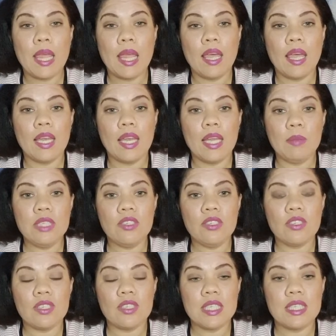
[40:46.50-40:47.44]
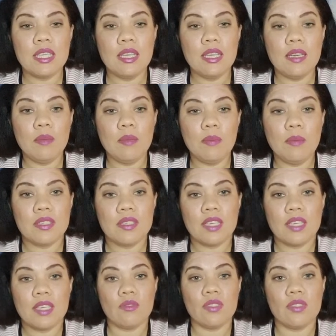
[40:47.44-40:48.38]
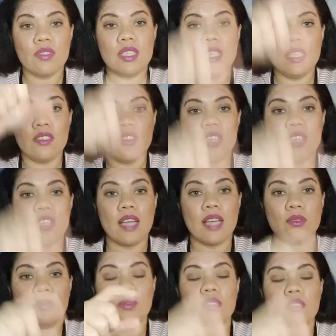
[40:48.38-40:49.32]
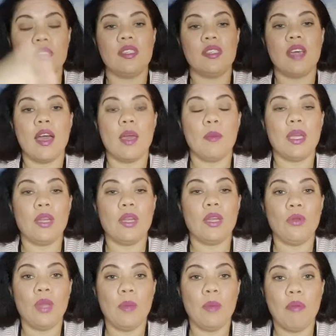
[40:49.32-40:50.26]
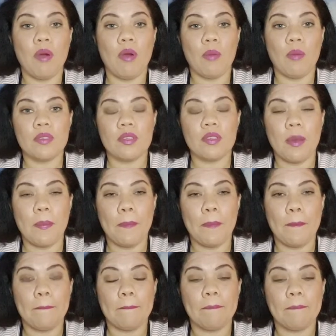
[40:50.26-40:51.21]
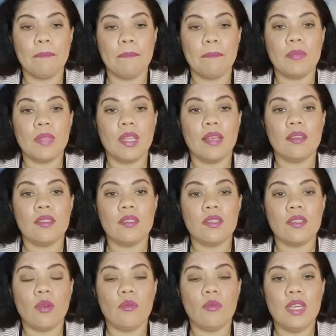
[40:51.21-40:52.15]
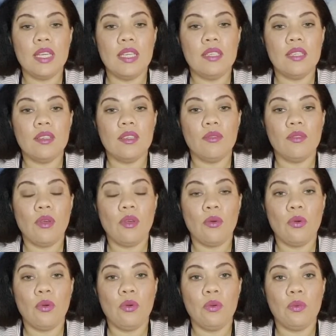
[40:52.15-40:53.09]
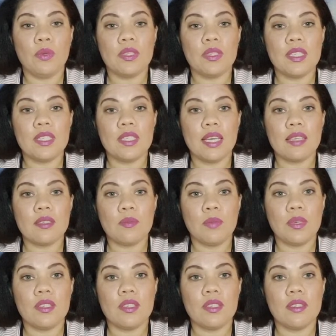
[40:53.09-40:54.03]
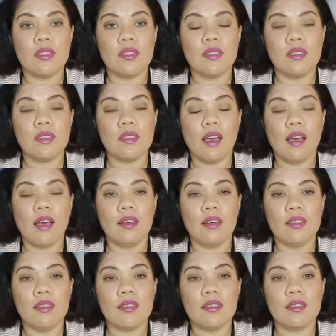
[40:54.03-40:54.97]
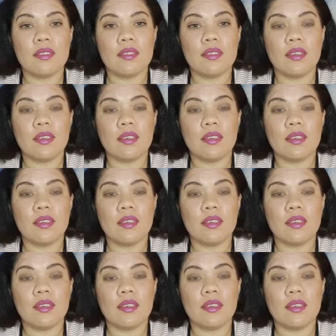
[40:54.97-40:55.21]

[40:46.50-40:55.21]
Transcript: Let me just see, because I don't see the chat all the time, it only pops up. So I really don't know who was the next person to ask.